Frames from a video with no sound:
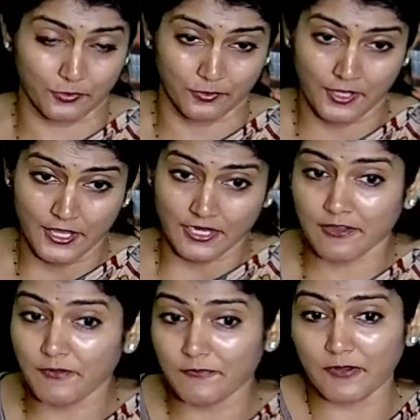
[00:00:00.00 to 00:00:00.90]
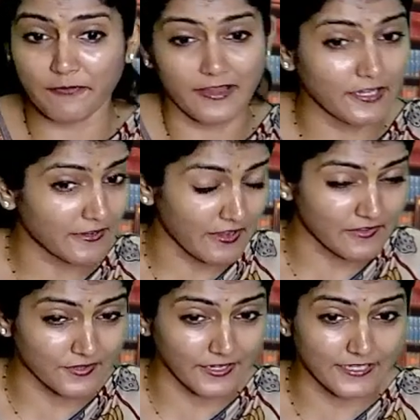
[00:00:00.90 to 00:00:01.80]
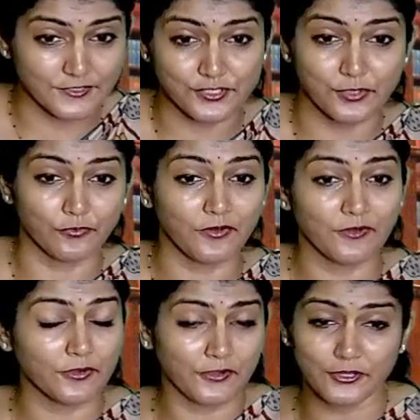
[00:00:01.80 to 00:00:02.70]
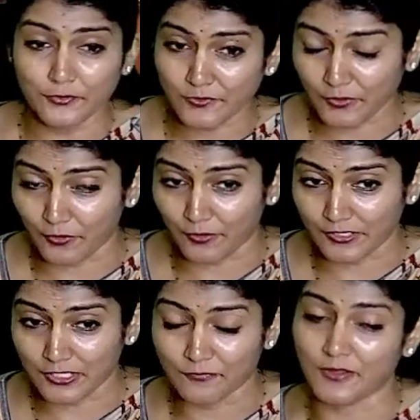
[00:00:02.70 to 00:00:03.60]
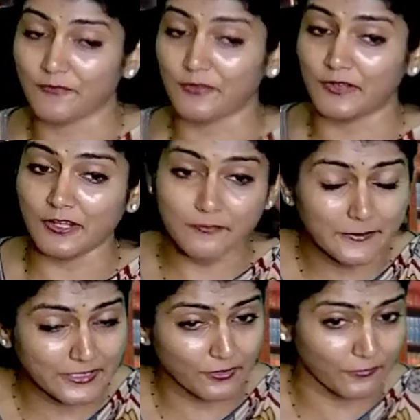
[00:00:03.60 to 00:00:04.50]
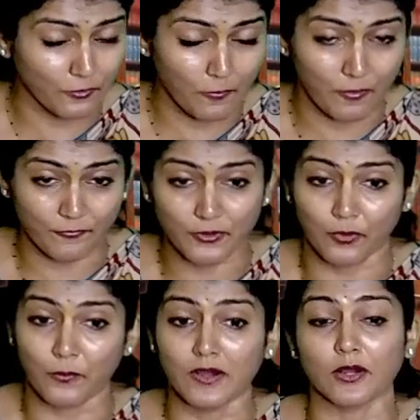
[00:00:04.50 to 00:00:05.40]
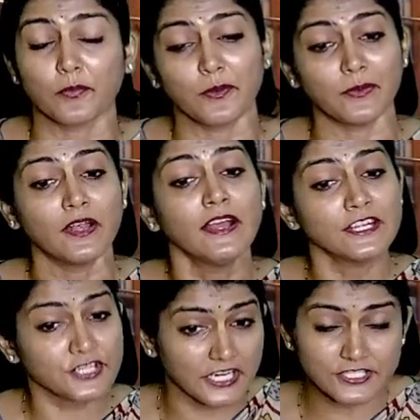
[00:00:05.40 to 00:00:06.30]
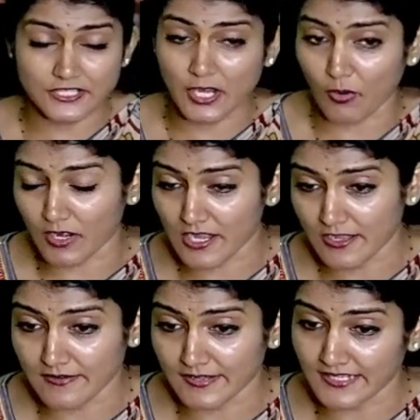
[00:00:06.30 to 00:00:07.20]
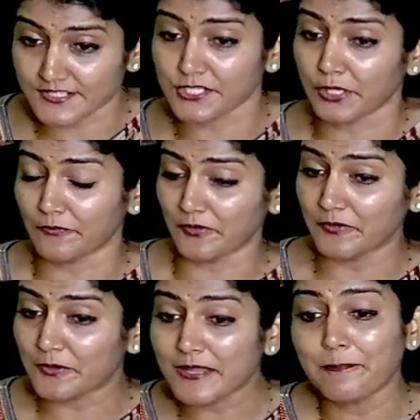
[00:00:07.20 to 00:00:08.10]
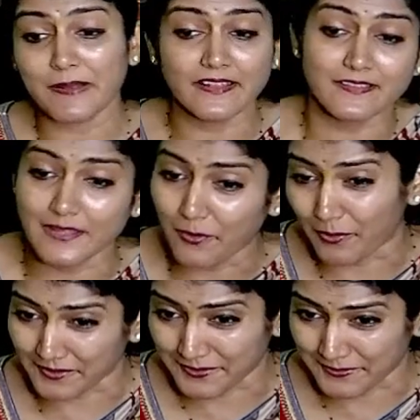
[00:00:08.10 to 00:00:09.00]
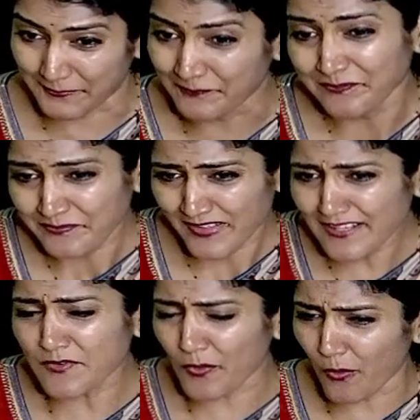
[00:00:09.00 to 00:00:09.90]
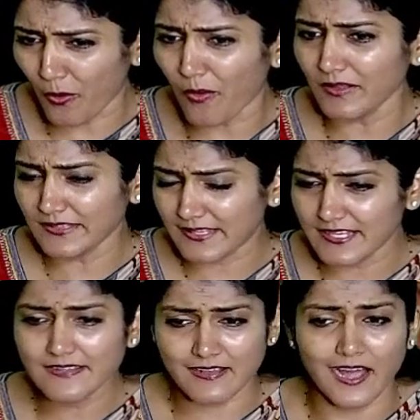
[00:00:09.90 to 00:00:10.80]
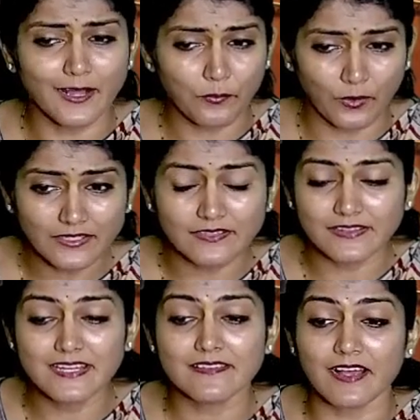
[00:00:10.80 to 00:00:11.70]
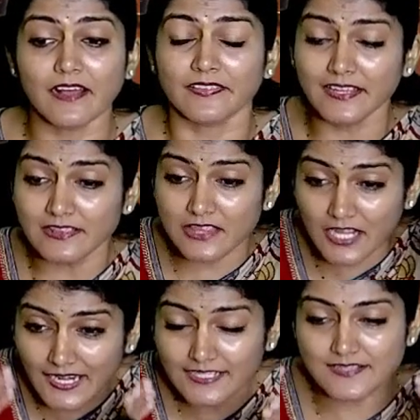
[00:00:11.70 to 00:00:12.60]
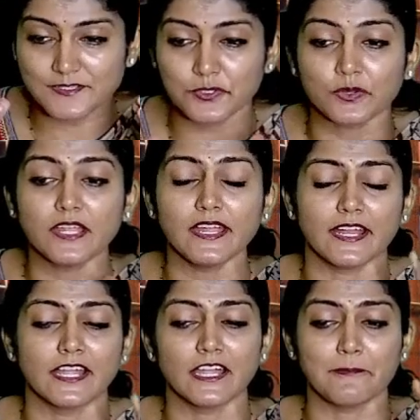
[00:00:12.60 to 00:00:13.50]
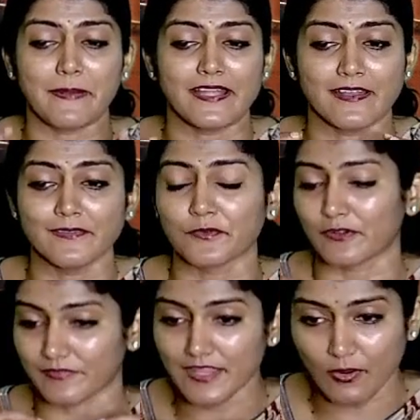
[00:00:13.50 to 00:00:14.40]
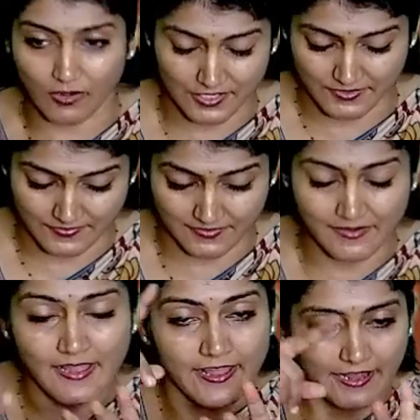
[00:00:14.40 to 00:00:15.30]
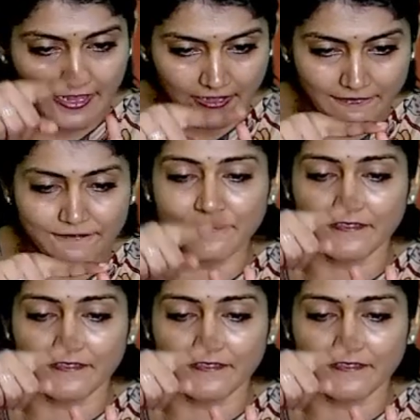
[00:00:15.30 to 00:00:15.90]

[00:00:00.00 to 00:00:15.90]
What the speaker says: Okay, we will file a case against you. We will reduce your audit fee. We will limit the scope of your work. We will change the auditor next year. We will replace the auditor, right? So all these are what? These are the threats to the independence of the auditor. FSSAI.